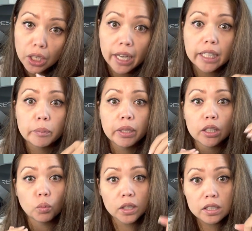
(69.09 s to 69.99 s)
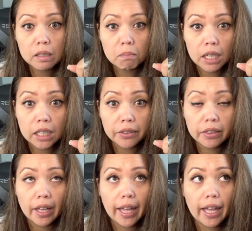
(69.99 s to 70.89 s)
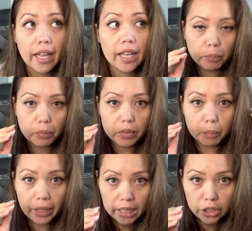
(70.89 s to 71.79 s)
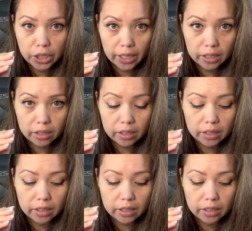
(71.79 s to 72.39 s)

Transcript: I get paid once a month, and the paycheck